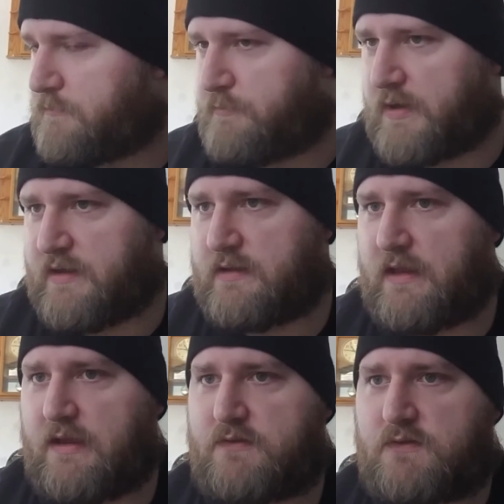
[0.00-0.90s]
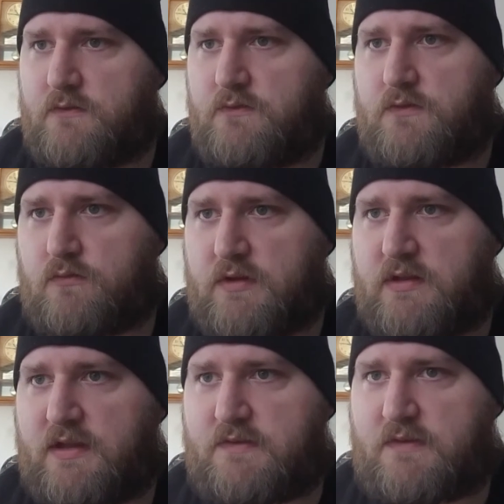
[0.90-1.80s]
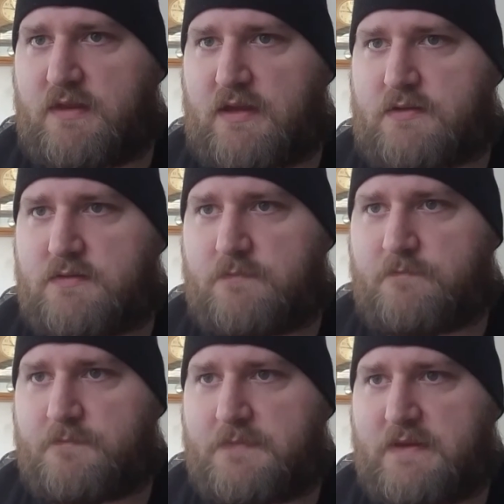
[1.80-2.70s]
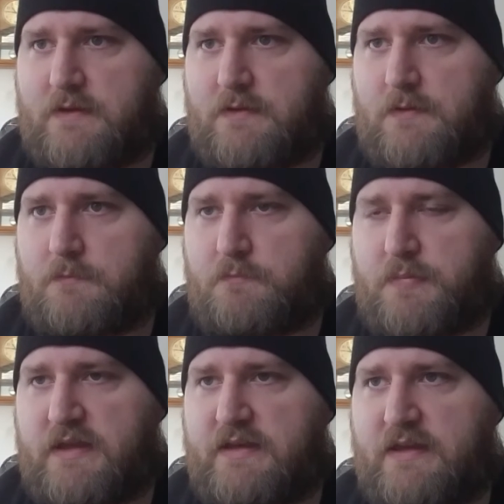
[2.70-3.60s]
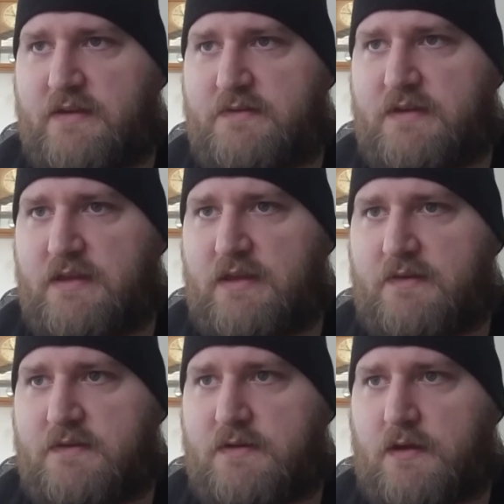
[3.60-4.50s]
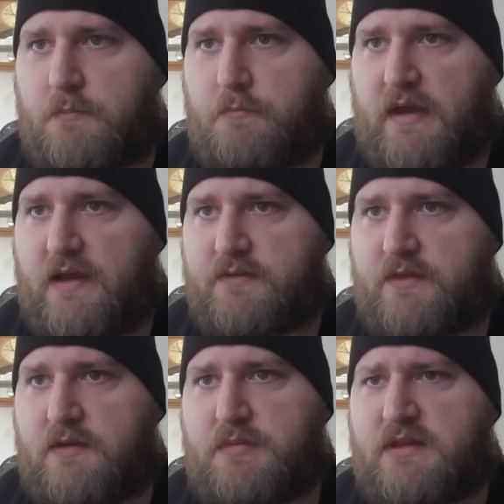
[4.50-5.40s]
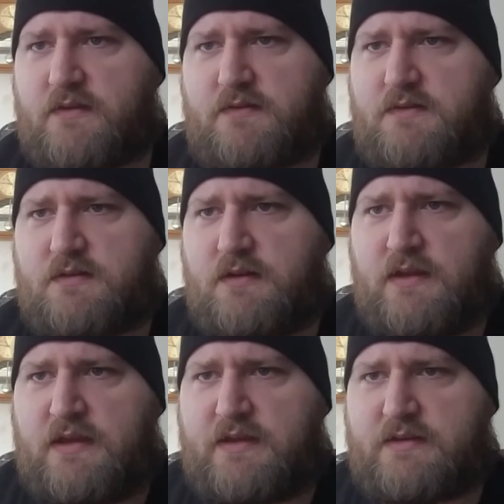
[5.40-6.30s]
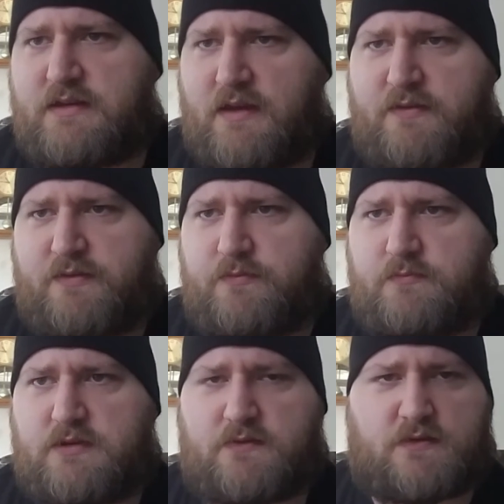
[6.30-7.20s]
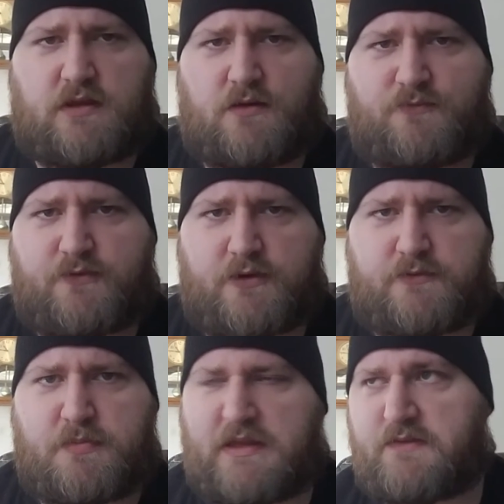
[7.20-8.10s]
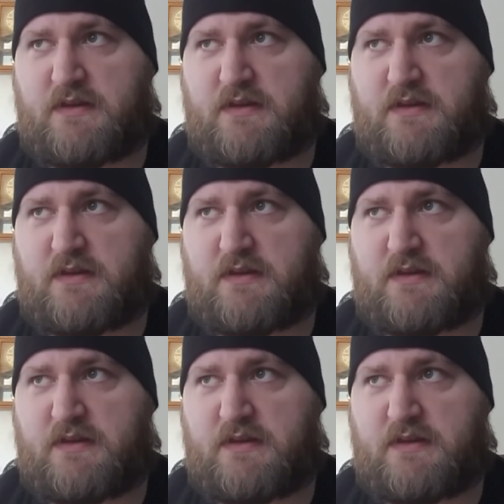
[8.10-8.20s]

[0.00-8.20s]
But as soon as you realize that PTSD isn't a bad thing, because death doesn't come for us because